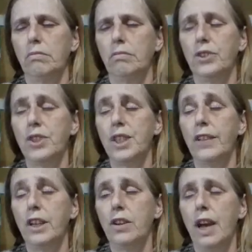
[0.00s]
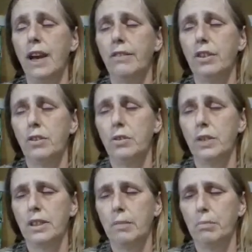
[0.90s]
There's nothing you have to do
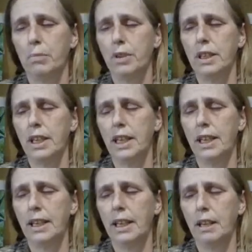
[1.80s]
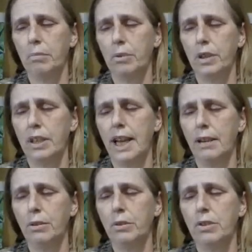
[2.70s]
except breathe in and breathe
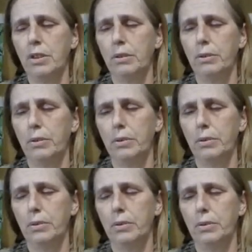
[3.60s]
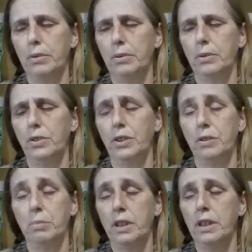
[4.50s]
out.
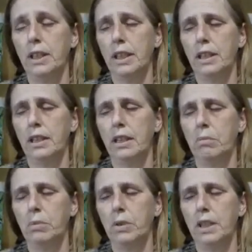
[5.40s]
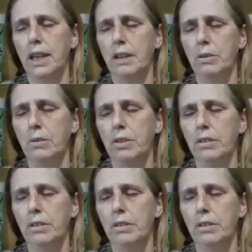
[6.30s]
Just breathe in and breathe out.